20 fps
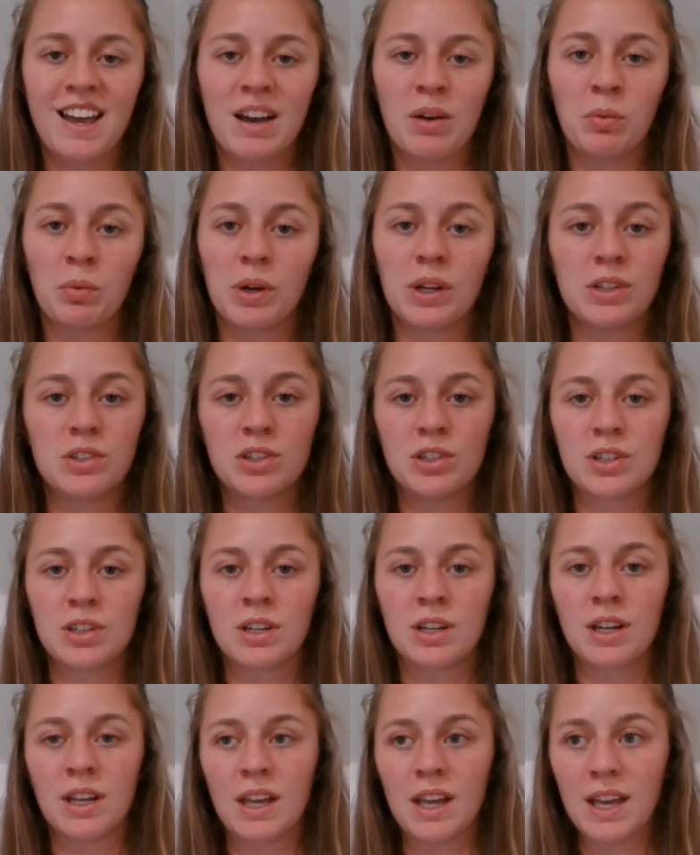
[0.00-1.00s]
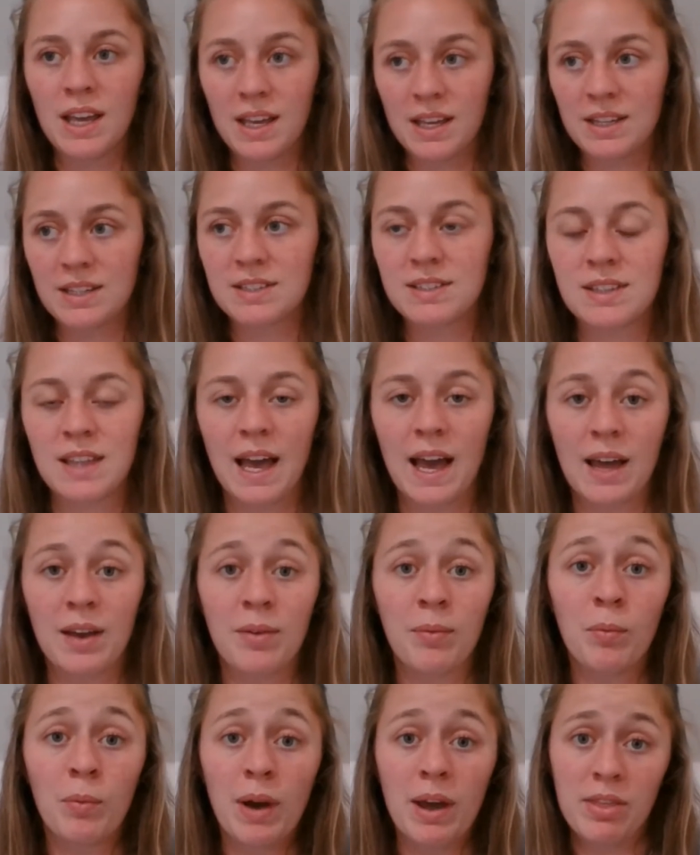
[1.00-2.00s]
which is that
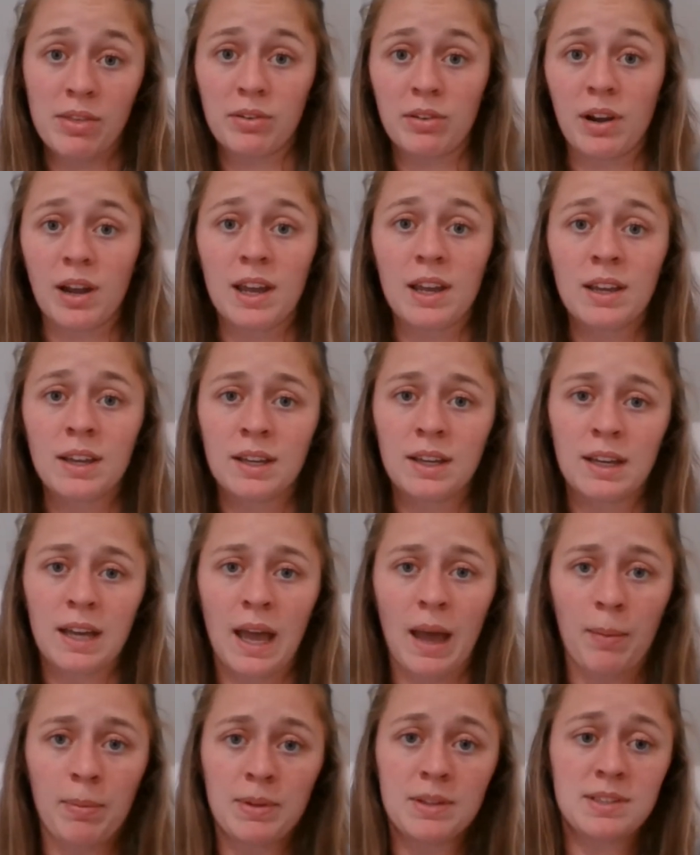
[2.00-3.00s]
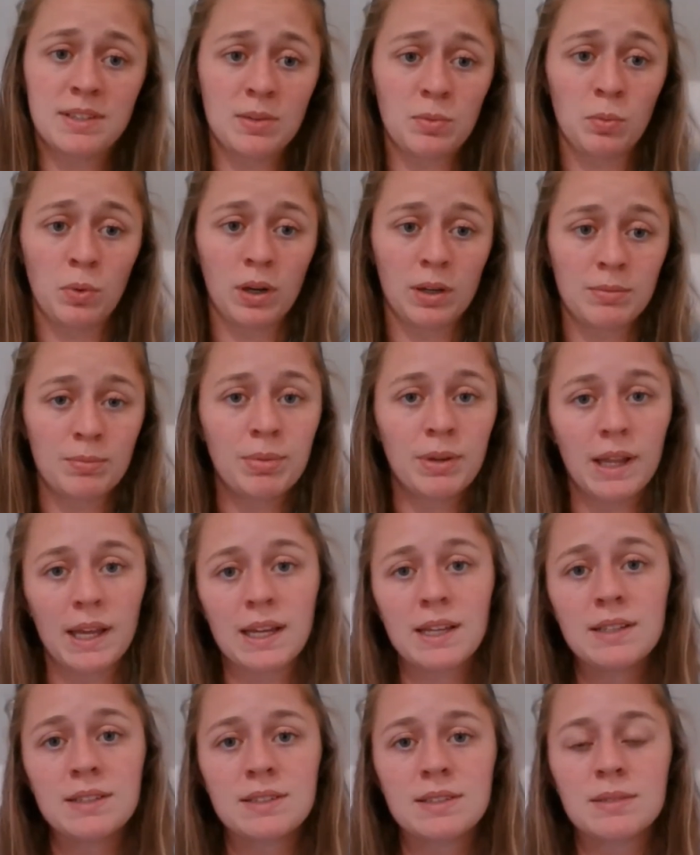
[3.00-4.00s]
weathering happens in one
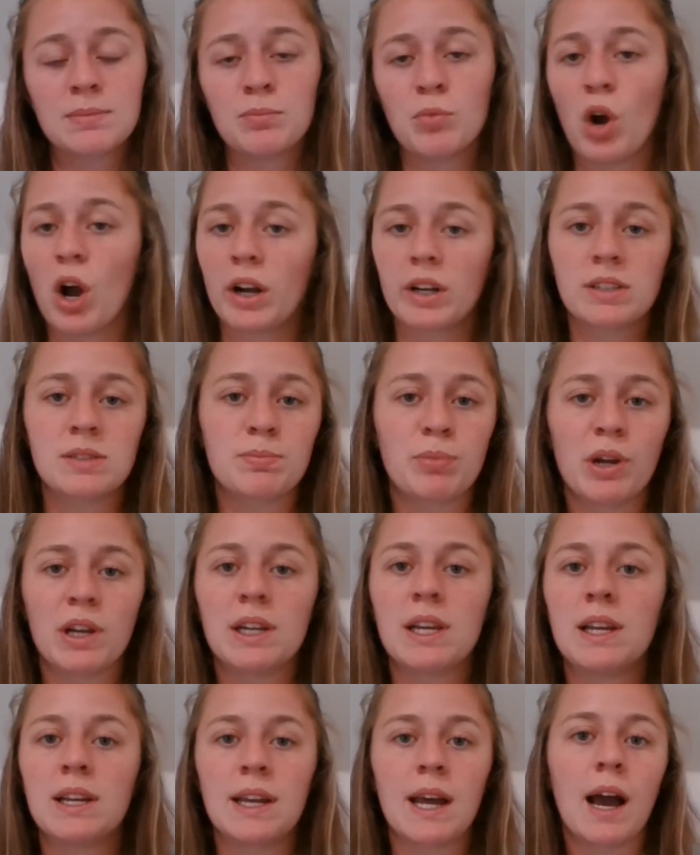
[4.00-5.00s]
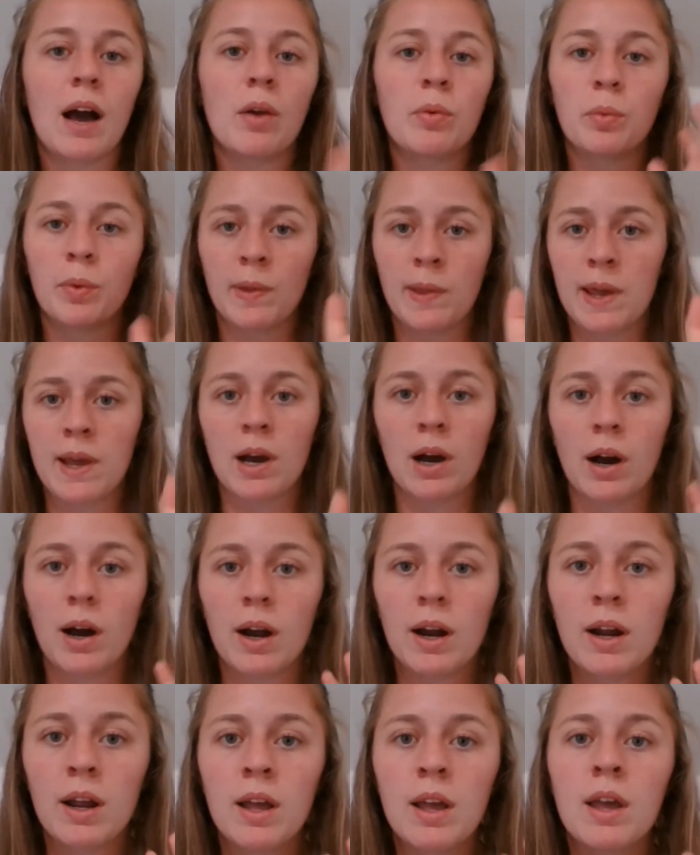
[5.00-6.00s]
place, rocks breaking down where they
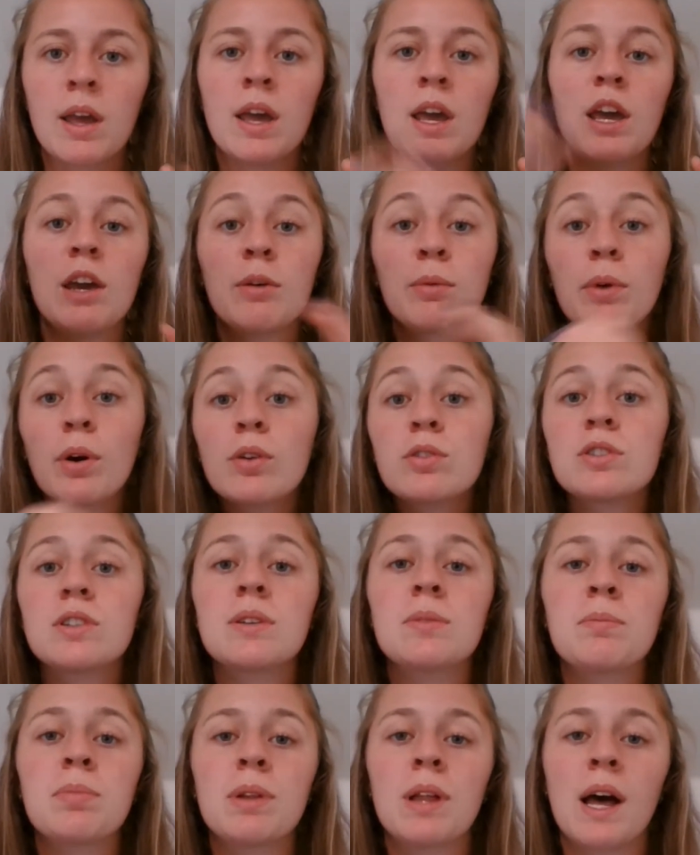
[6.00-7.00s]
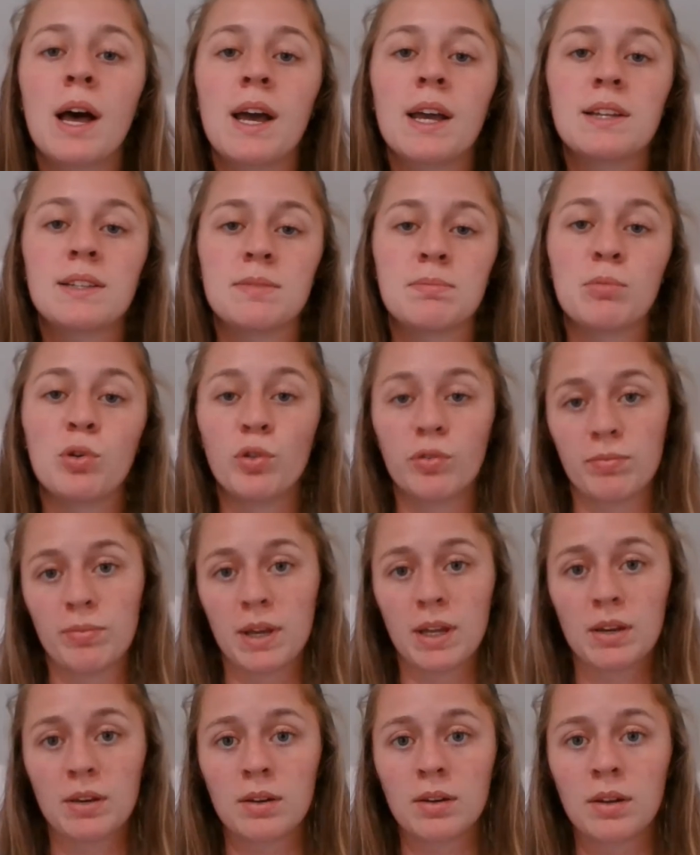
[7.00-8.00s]
are. Erosion implies
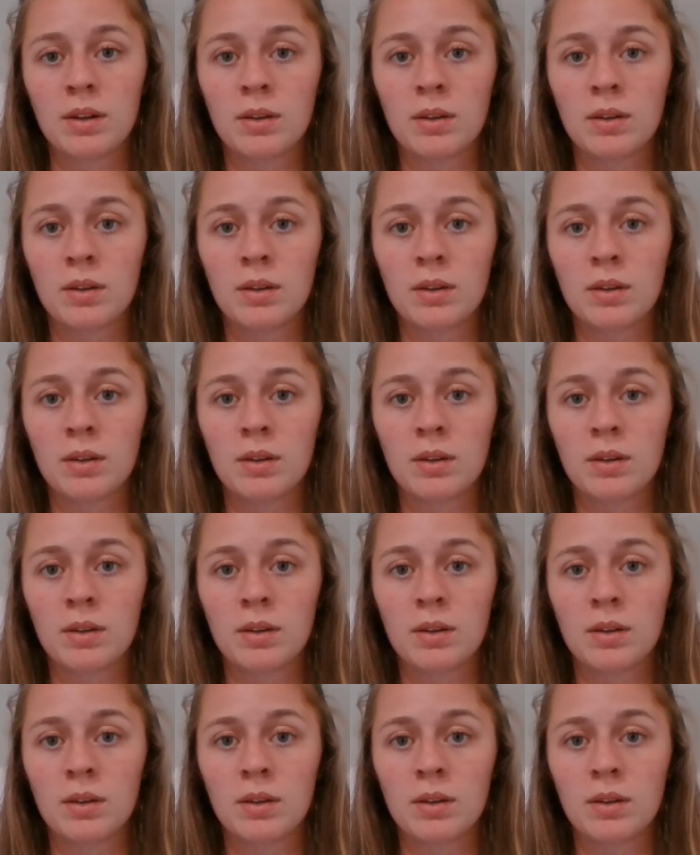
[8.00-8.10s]
movement.